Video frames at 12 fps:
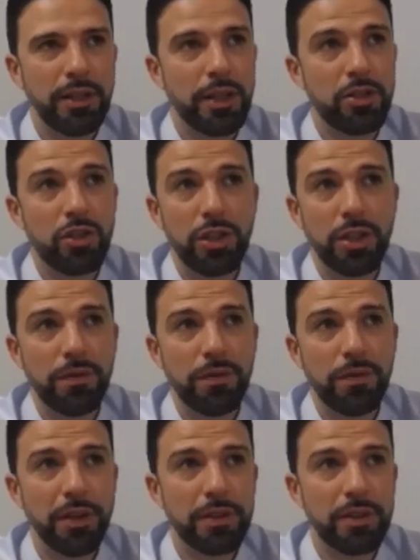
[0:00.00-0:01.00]

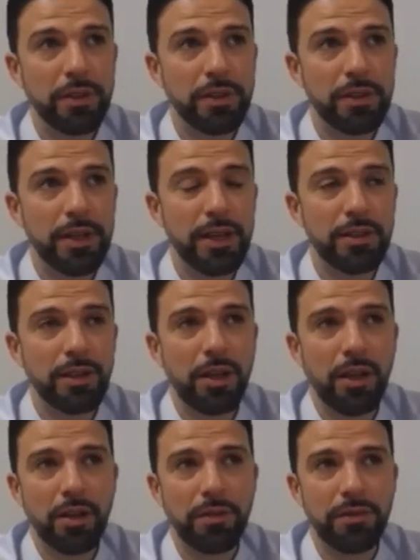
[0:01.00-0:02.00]
ESG, for instance, there's a lot